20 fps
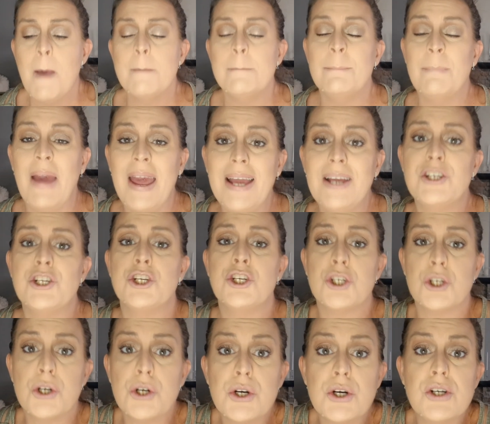Make
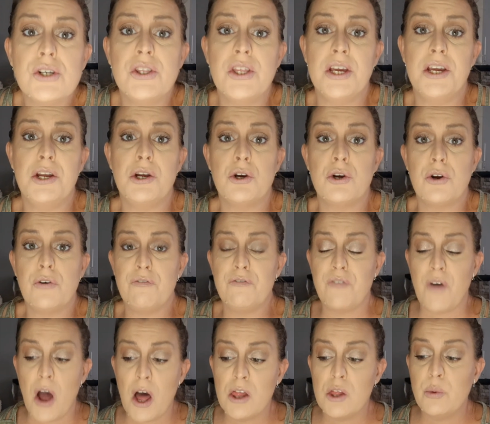sure that you're
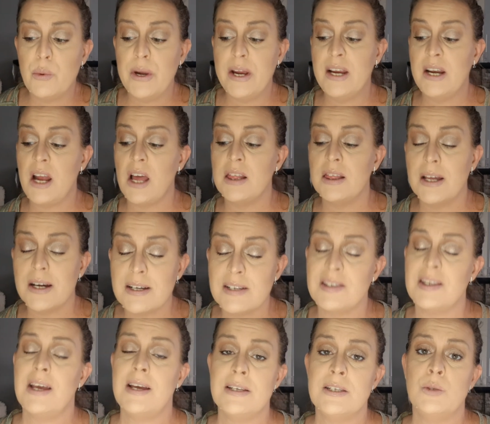following
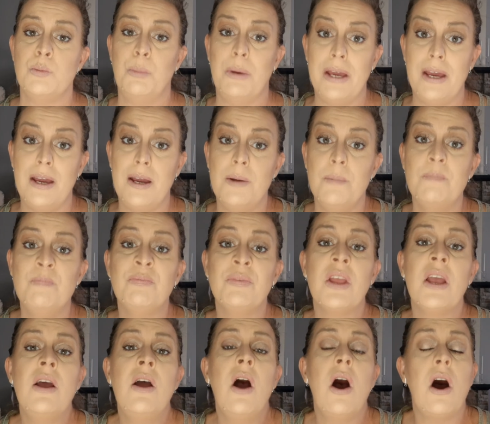Lux S B
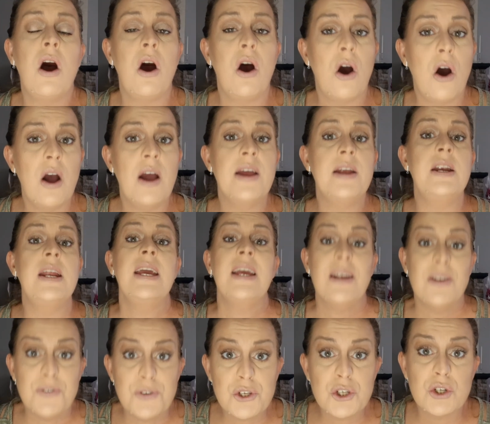on
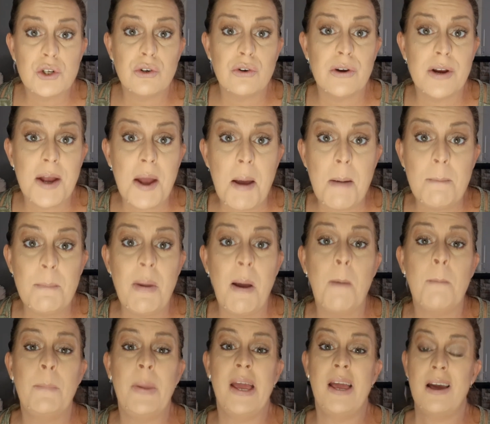Instagram,
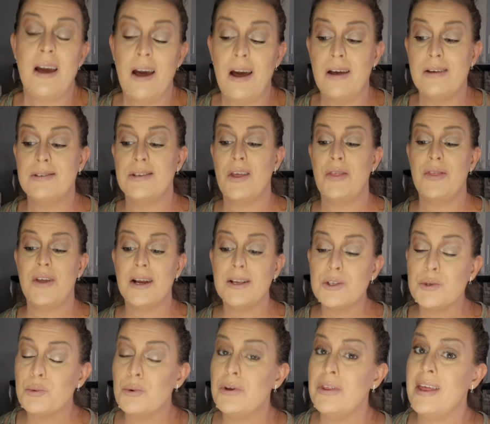because
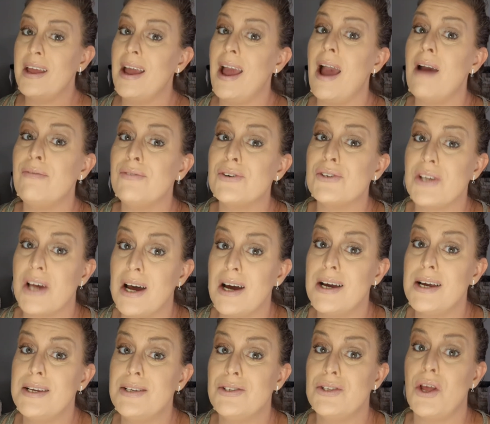that's where they
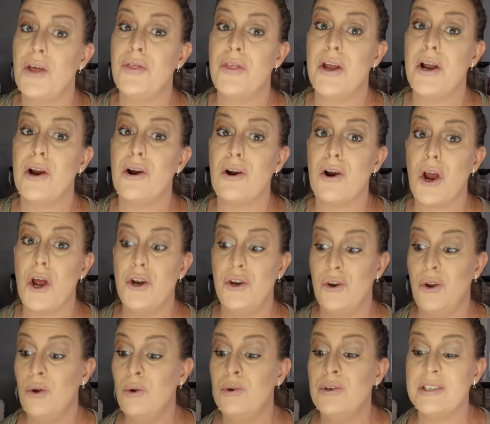advertise their
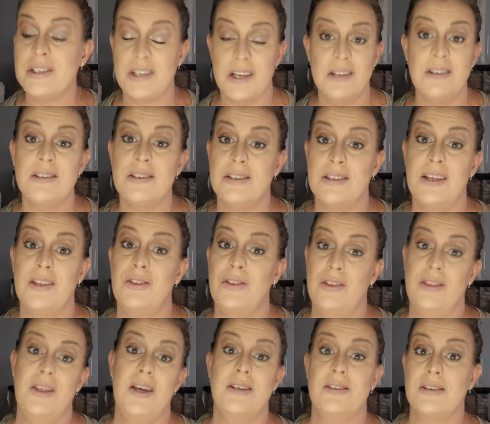new scents that
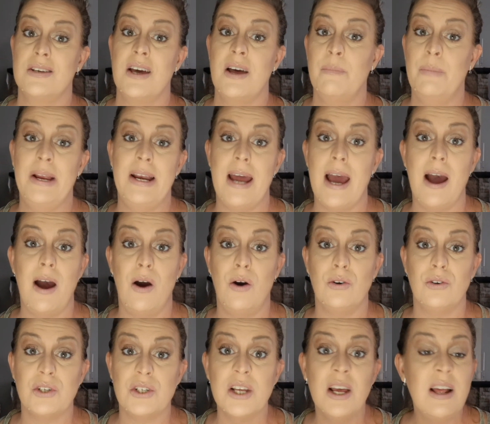that's coming
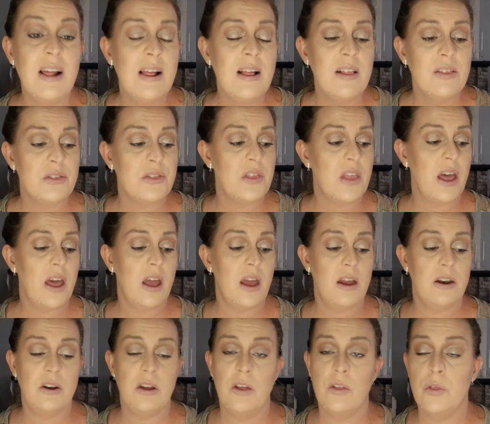out,
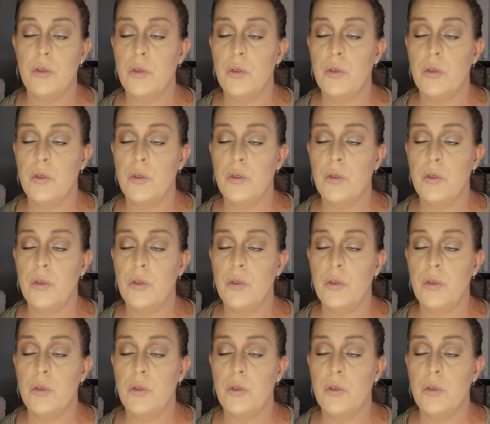and